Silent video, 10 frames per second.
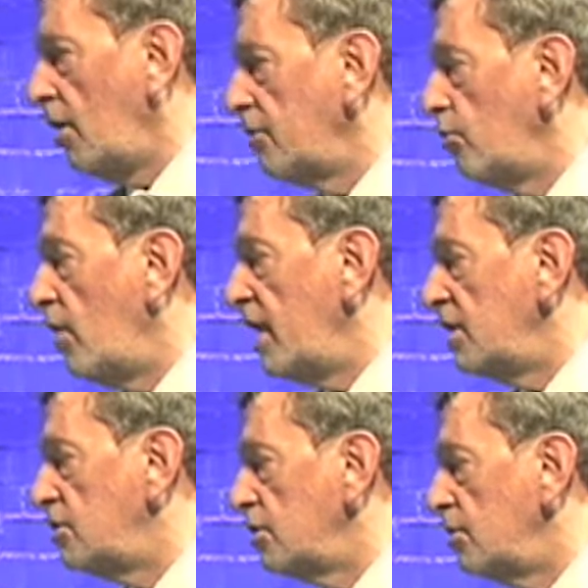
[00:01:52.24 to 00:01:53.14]
on the
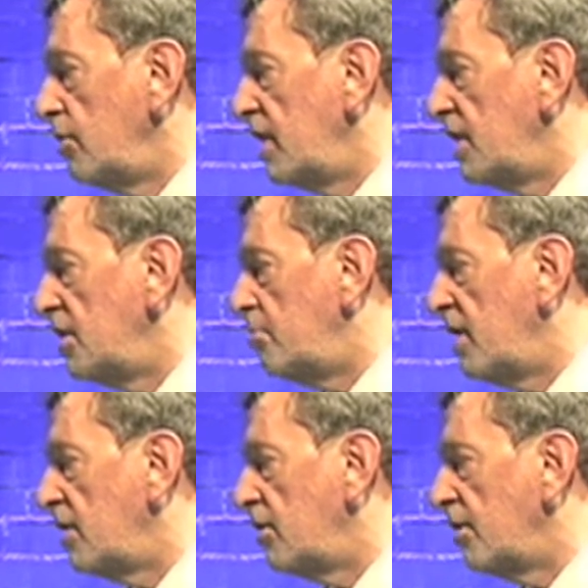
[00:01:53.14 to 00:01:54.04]
way to
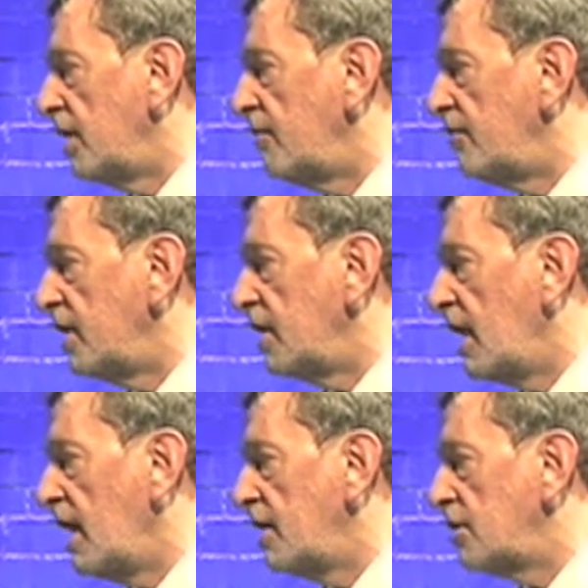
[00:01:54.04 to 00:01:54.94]
independent living
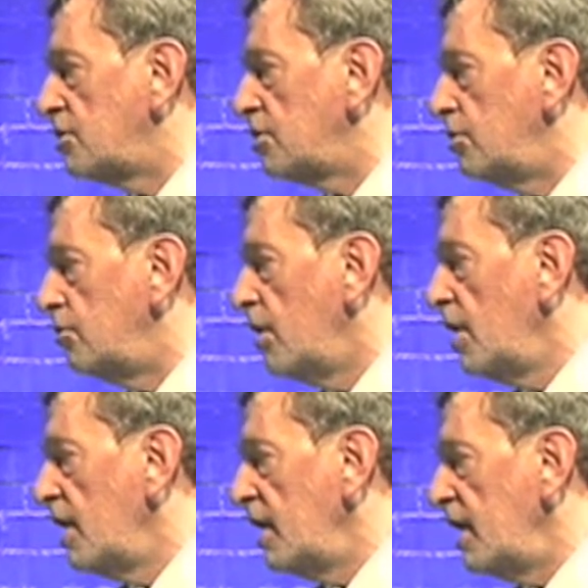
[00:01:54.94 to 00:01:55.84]
and to
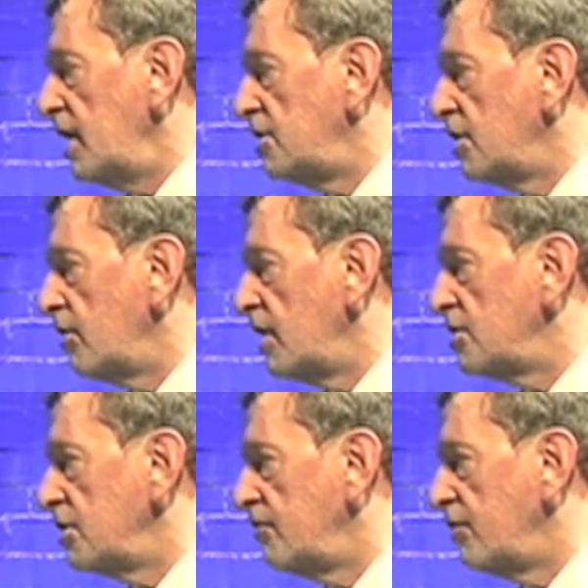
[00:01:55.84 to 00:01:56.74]

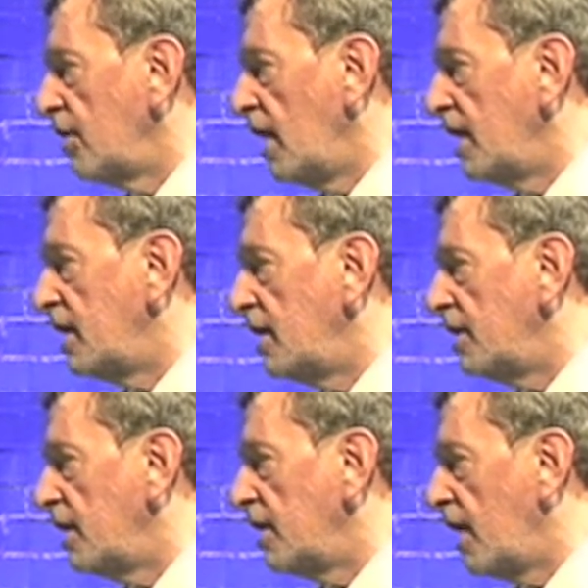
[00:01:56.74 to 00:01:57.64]
integration, if you like,
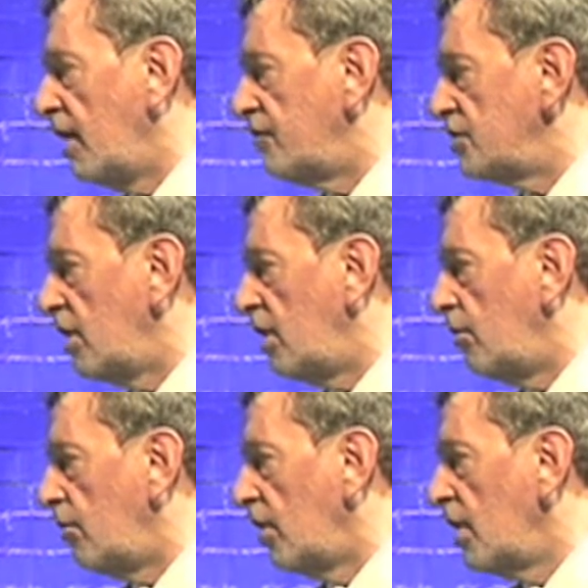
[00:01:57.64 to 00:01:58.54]
in life as a
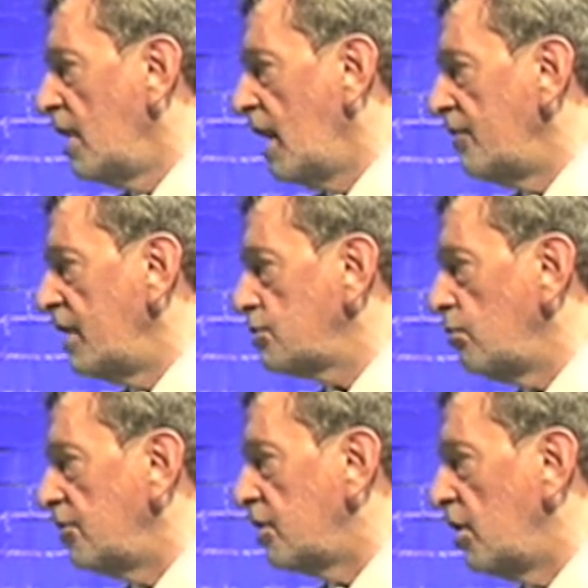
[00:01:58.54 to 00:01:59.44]
whole. Mm. And that's
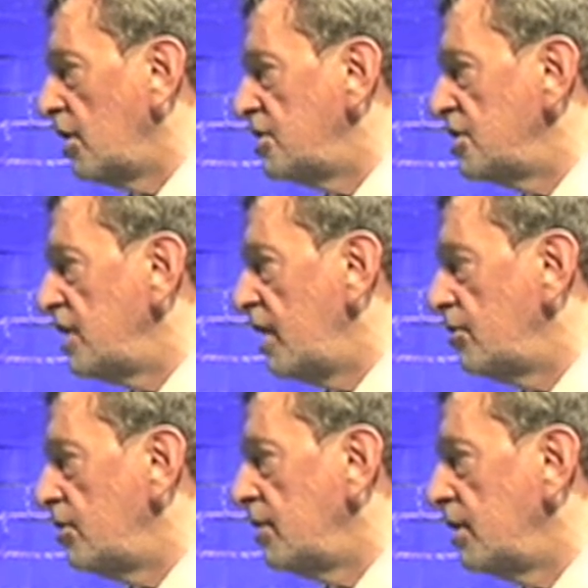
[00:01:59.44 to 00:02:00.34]
what the college is now
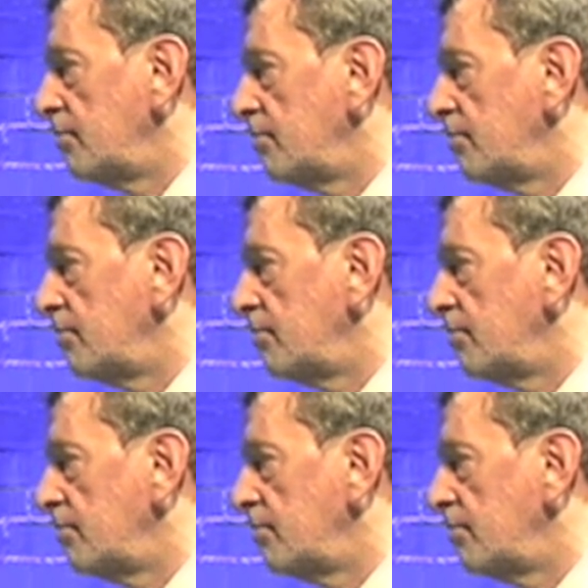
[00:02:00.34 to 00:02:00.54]
doing.